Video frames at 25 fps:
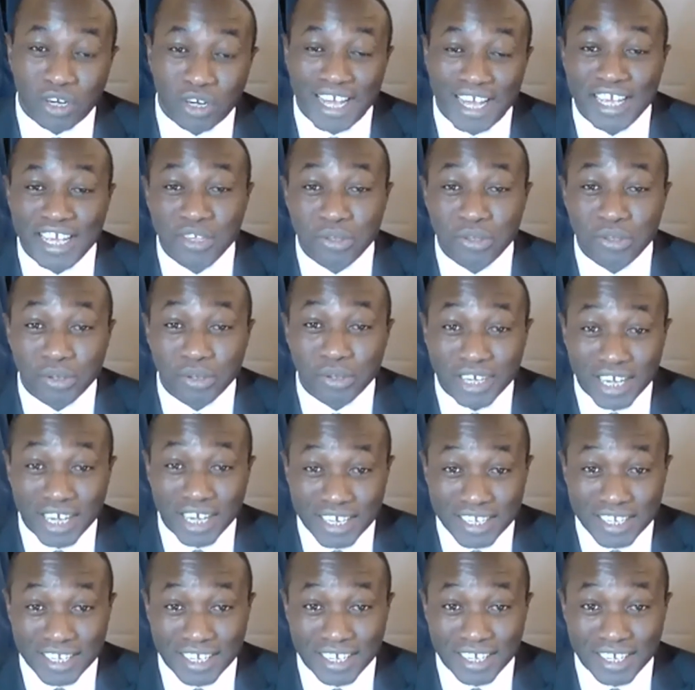are
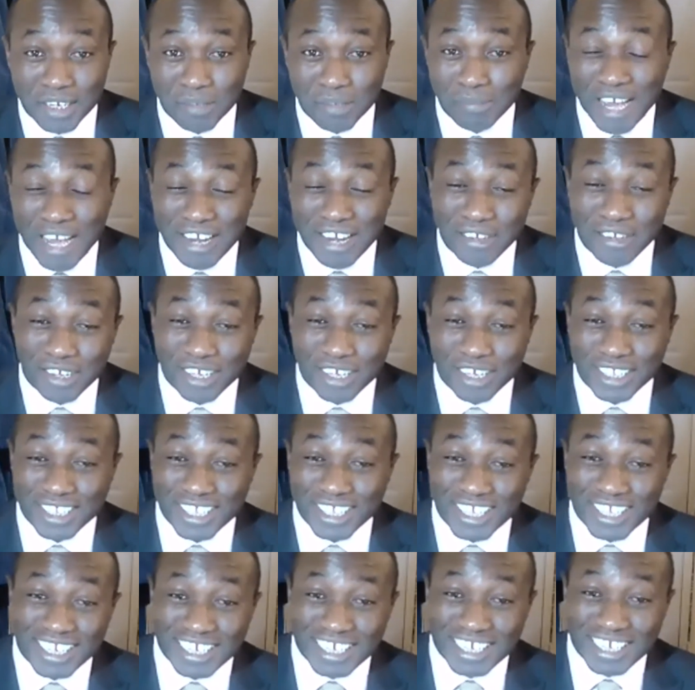educated, the minority leader
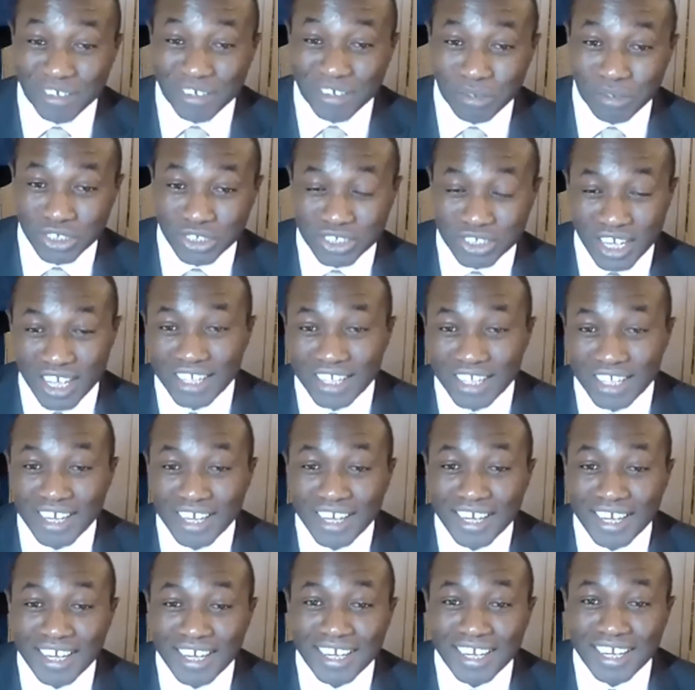was saying
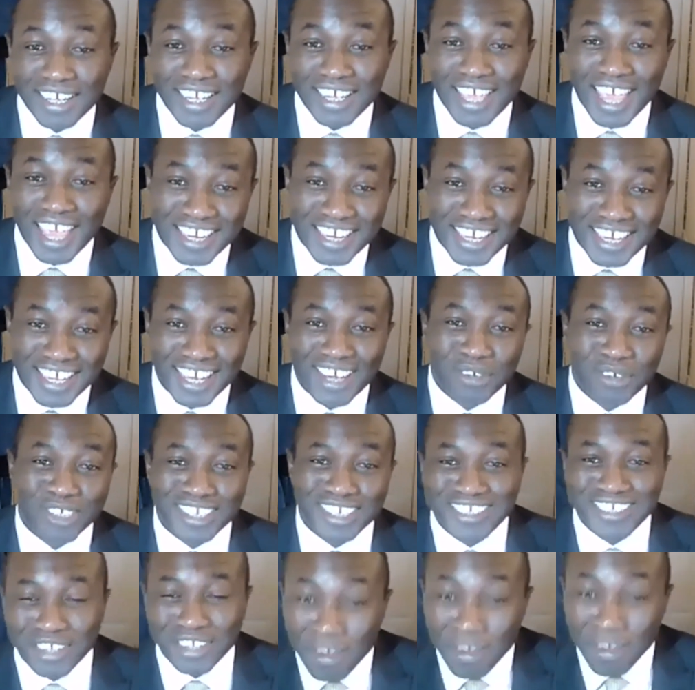Kenya was in South
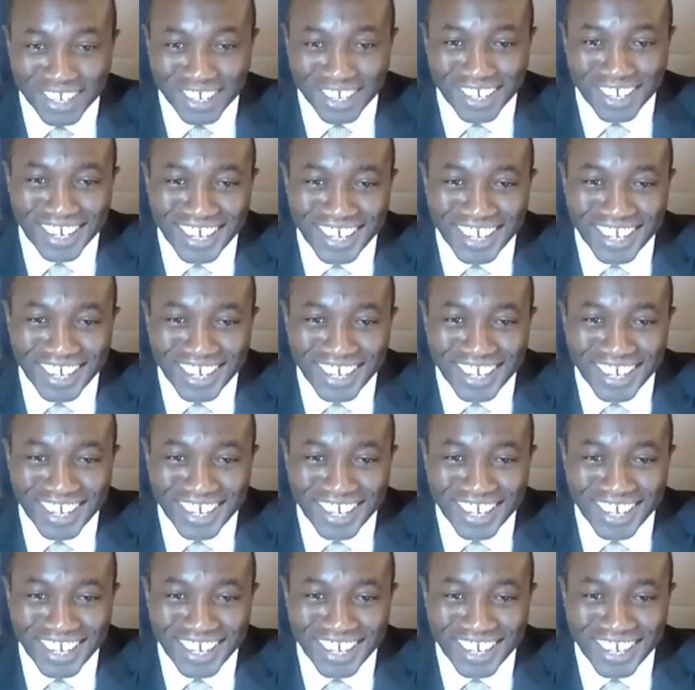Africa.